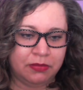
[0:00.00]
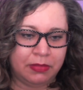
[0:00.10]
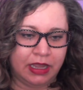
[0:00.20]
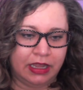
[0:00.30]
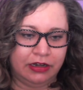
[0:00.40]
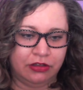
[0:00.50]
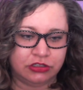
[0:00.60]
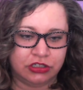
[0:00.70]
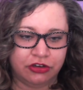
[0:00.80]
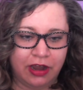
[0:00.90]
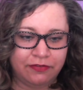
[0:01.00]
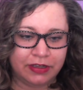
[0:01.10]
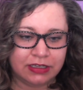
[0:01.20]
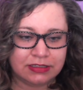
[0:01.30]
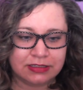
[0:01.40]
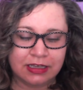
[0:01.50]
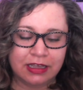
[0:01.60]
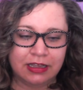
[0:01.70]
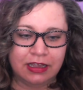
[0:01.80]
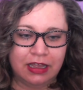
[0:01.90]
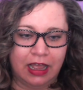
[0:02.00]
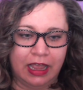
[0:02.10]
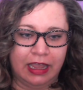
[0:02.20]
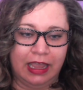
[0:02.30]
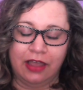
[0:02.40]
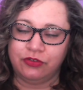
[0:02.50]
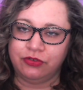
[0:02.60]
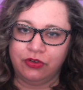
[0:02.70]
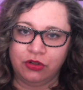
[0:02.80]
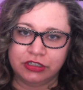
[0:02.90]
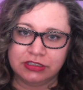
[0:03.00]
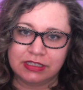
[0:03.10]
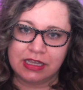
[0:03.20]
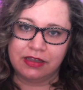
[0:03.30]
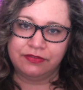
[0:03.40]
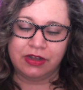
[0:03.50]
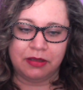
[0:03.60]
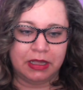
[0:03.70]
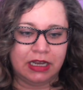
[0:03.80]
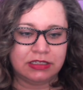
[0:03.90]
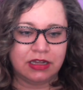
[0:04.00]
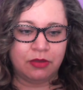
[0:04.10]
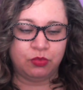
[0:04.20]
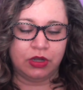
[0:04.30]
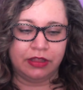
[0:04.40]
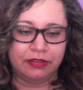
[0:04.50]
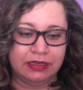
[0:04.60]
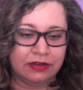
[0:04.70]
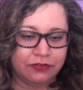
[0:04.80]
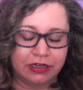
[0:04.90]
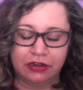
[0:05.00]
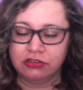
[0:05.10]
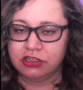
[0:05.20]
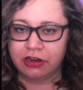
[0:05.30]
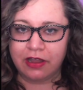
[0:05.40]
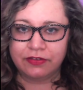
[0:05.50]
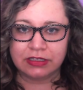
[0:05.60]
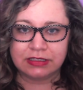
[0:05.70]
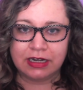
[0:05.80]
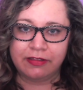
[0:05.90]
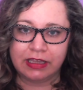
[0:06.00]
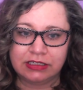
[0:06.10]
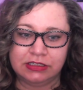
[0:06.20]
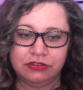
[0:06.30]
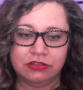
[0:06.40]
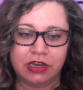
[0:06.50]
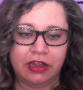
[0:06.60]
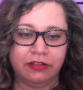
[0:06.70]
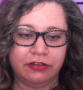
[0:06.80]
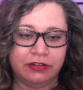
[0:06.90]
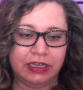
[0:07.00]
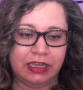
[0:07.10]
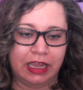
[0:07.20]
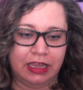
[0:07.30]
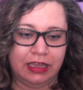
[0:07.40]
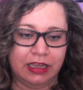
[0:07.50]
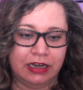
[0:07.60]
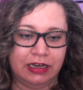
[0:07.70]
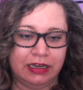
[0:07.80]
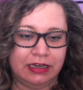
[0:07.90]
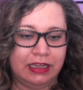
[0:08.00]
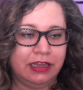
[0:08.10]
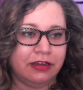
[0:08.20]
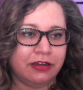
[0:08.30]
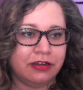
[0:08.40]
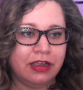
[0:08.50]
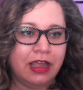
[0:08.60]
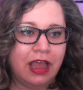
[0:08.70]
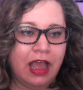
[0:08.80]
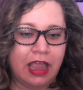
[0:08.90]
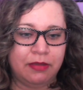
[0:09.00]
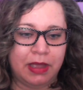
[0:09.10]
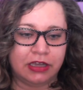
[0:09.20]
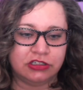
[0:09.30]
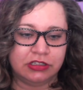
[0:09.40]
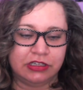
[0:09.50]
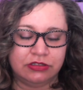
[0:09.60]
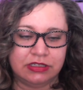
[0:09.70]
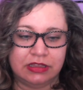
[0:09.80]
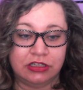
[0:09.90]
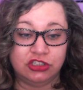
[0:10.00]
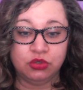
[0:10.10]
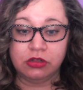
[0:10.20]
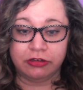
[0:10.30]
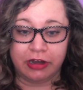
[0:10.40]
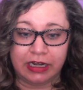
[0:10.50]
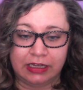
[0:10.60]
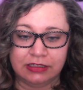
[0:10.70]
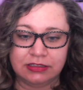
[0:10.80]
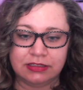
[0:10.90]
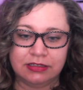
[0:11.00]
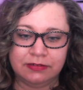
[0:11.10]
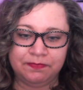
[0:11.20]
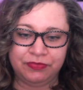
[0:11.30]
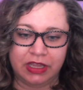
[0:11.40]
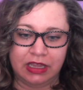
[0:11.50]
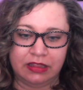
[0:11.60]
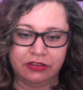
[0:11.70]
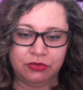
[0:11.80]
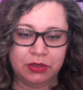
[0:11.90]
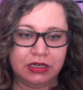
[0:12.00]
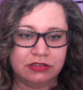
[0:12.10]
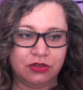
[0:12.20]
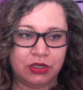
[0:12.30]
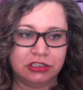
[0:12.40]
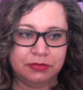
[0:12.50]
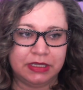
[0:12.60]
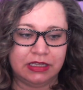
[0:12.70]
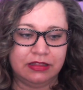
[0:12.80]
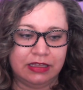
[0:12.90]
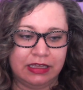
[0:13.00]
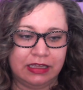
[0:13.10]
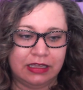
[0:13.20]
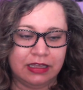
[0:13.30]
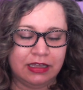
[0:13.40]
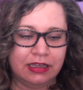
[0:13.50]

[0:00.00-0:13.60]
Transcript: my Notion graphics. I have a folder saved on my desktop with different Notion graphics that I like to use regularly. And in here, I'm actually using the jewel gradients. And this one is going to be the,